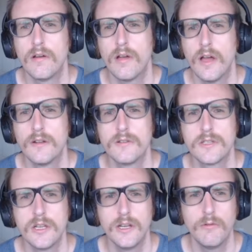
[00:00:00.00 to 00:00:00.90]
I don't
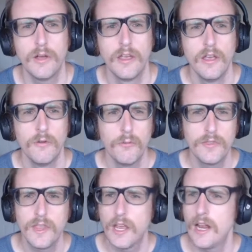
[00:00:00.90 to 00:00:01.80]
see anyway.
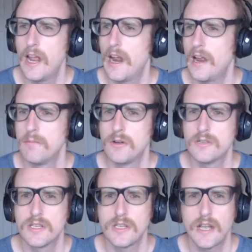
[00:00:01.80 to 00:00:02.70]
One thing that I am
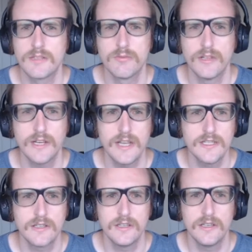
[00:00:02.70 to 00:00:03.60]
noticing that's really
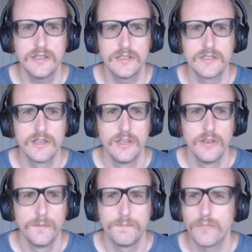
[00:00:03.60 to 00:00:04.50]
nice is
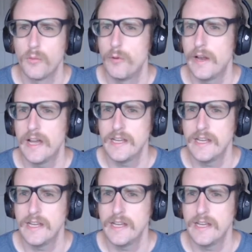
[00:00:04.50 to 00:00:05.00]
when I